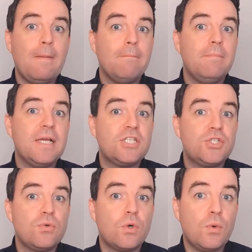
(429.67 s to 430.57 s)
Make
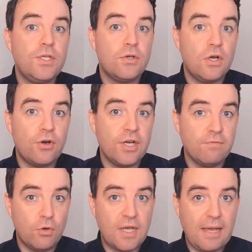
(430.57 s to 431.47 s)
sure when you're learning
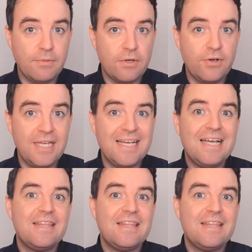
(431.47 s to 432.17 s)
vocabulary